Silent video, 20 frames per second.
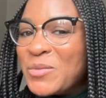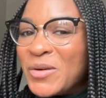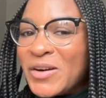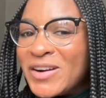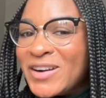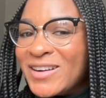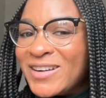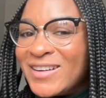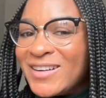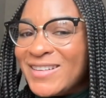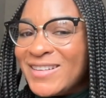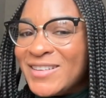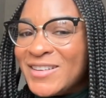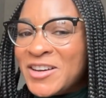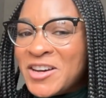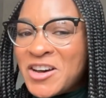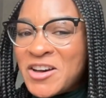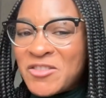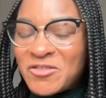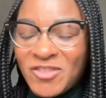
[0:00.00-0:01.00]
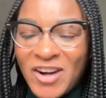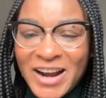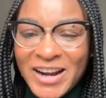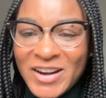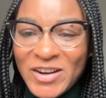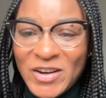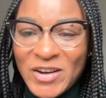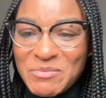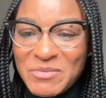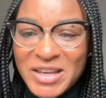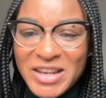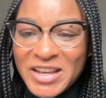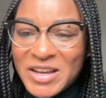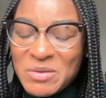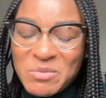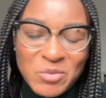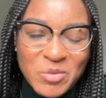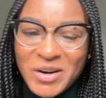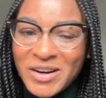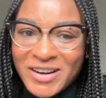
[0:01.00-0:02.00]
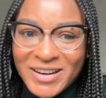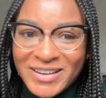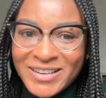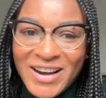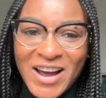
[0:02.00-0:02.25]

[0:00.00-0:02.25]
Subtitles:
work writing on medium work.